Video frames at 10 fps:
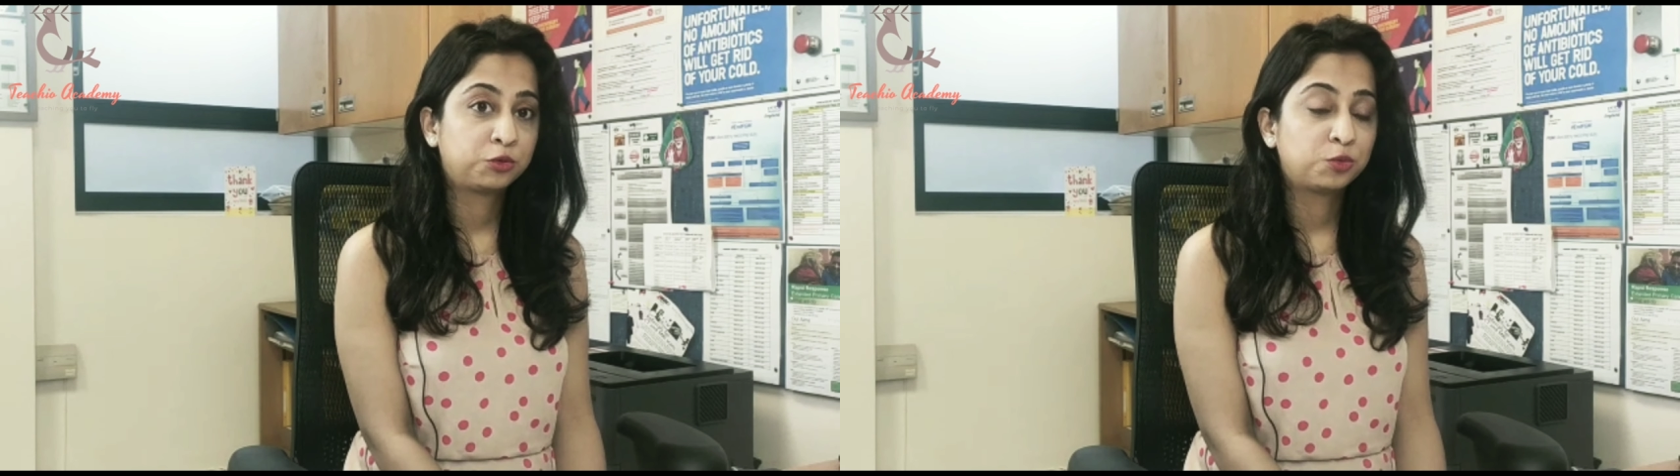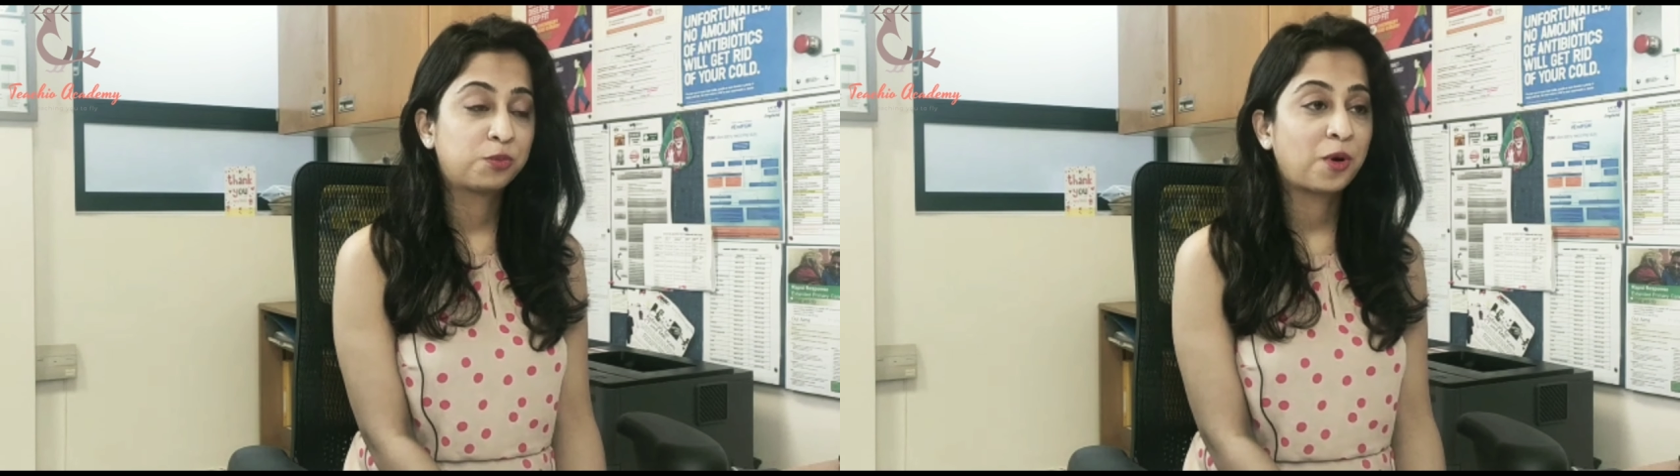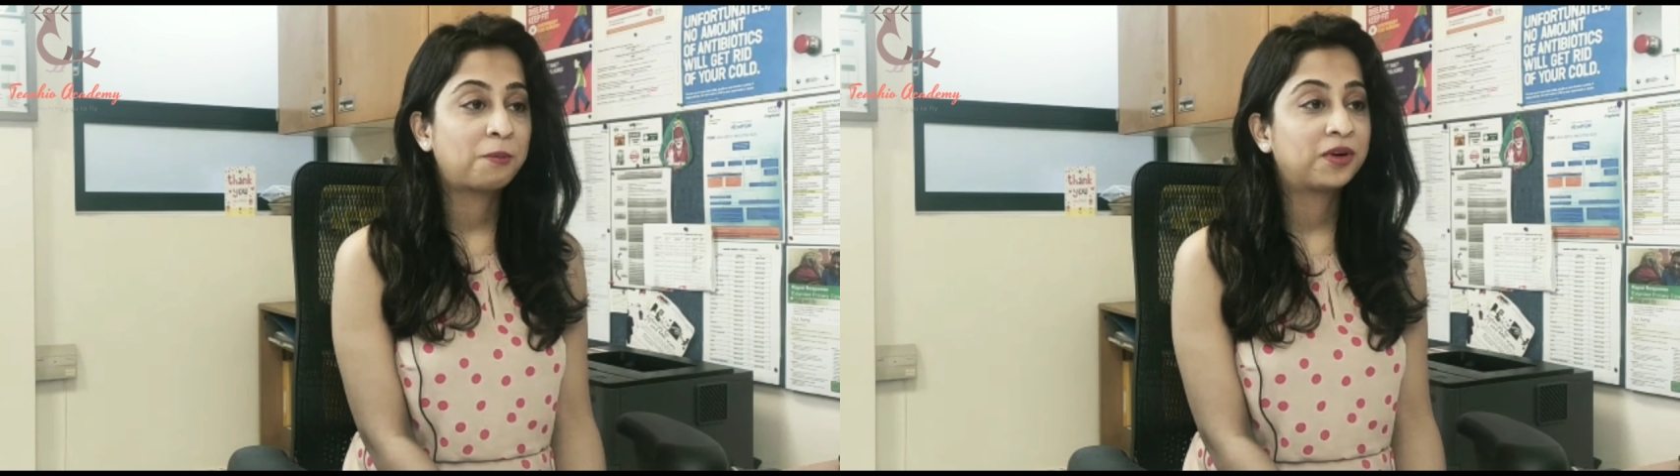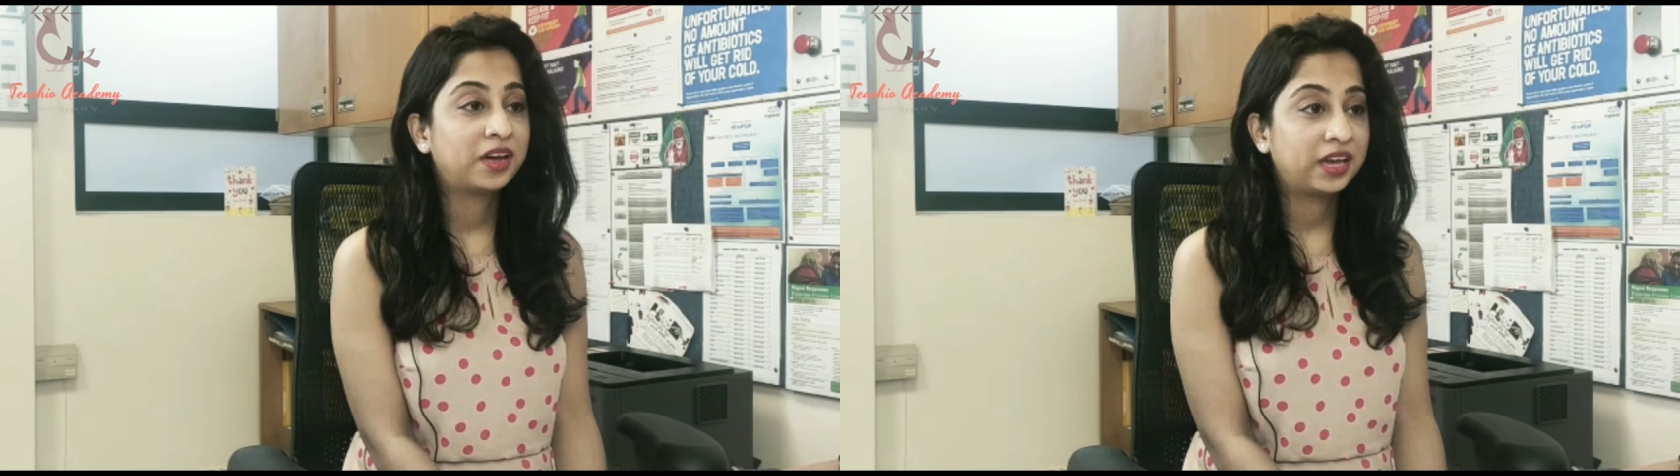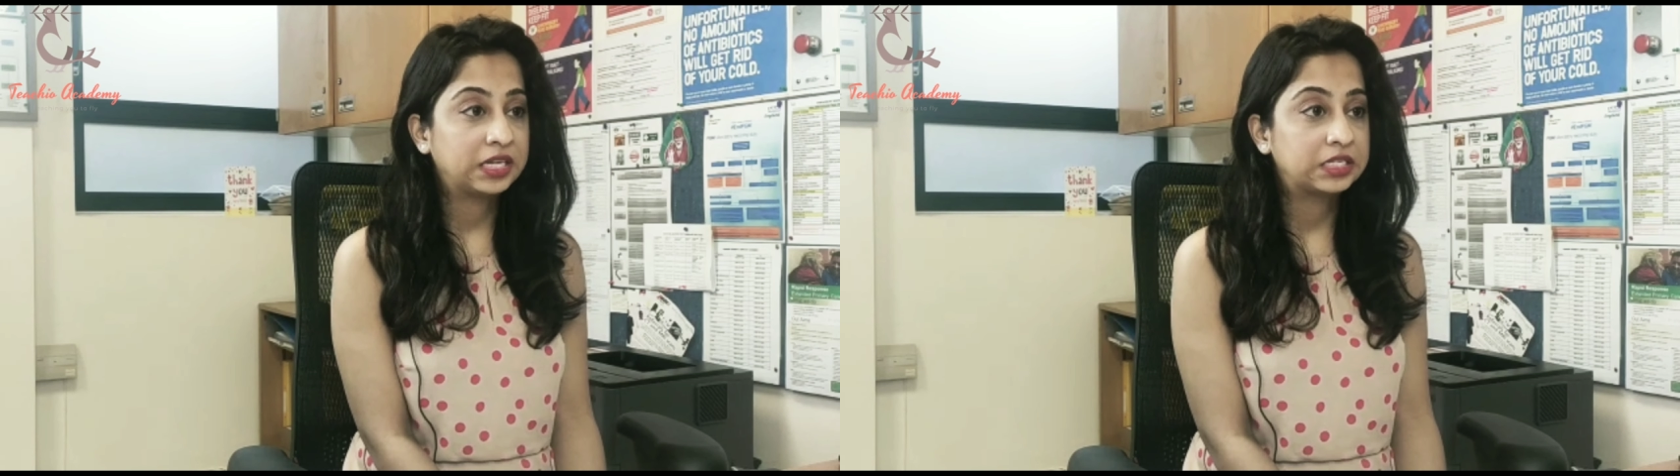do
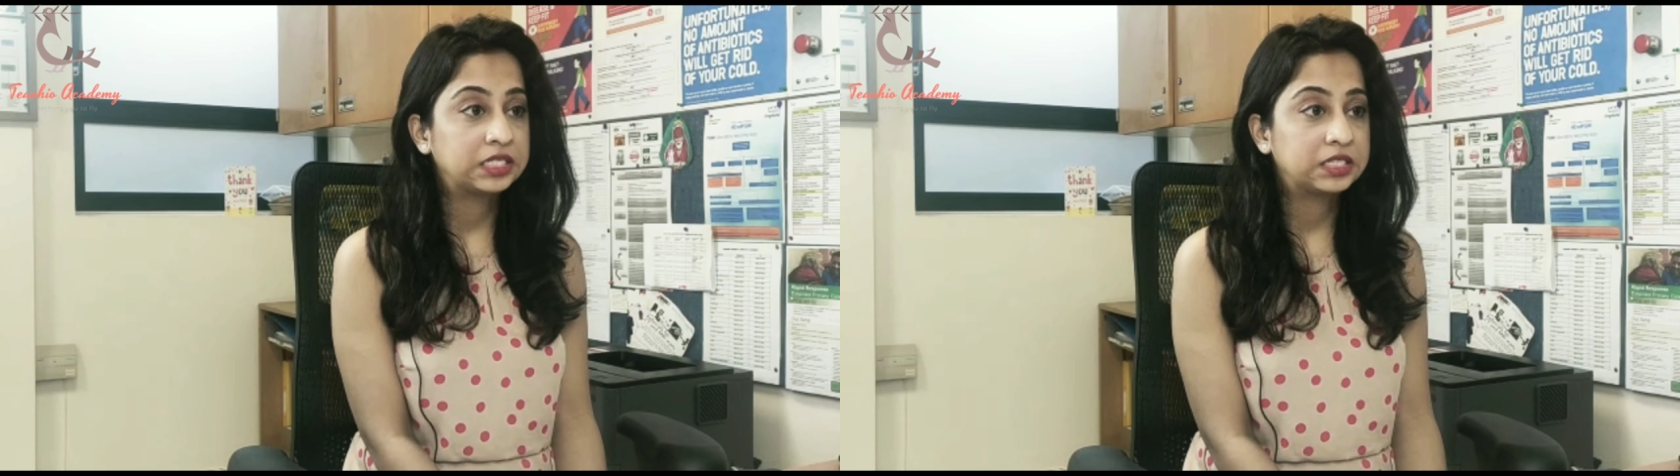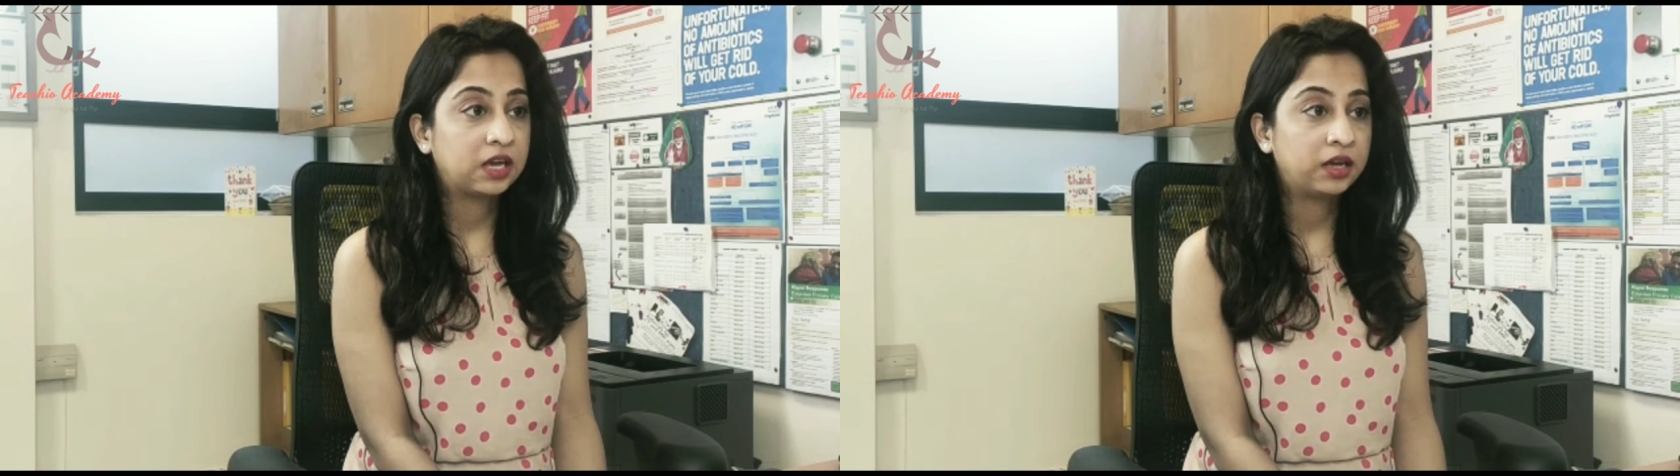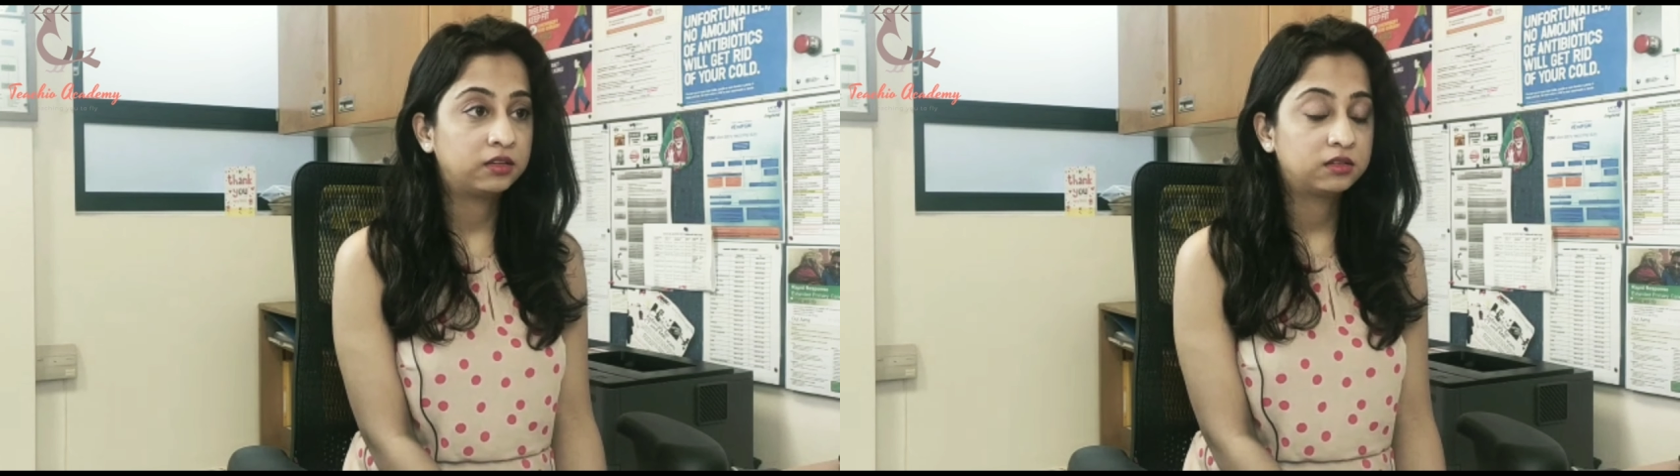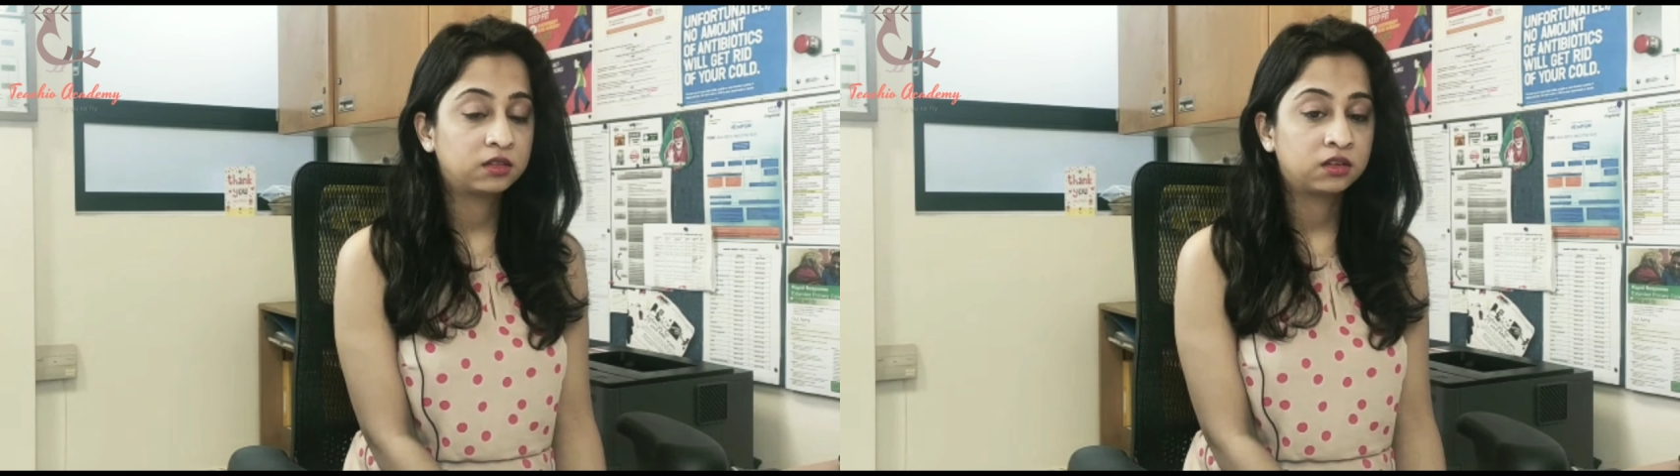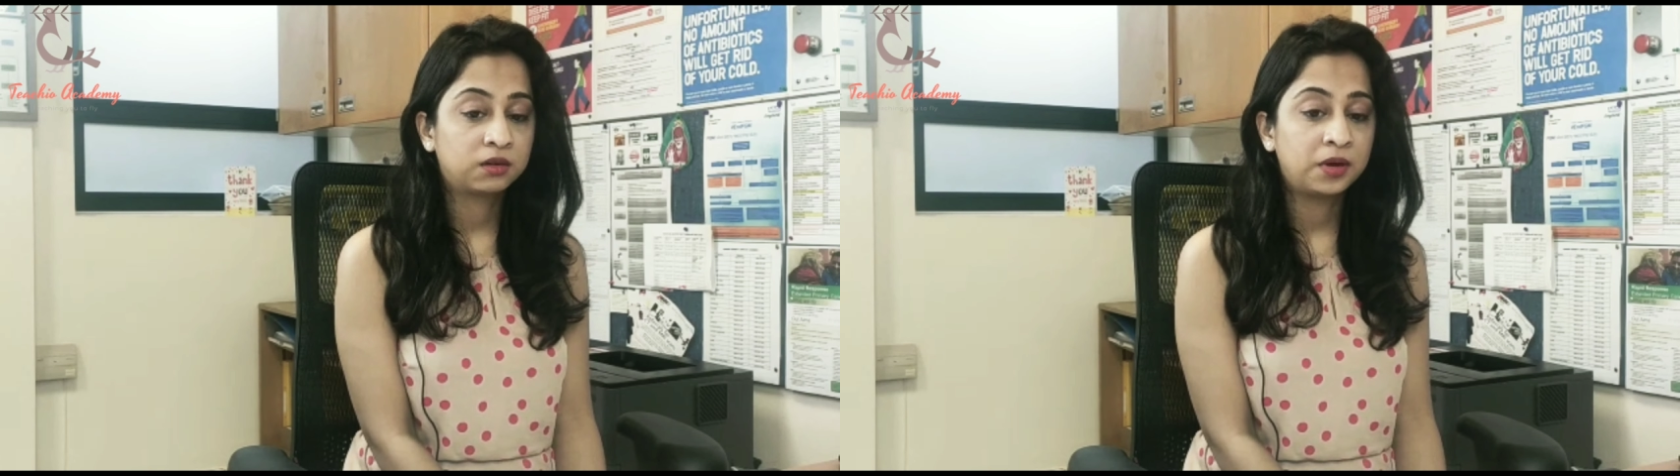proper exercise,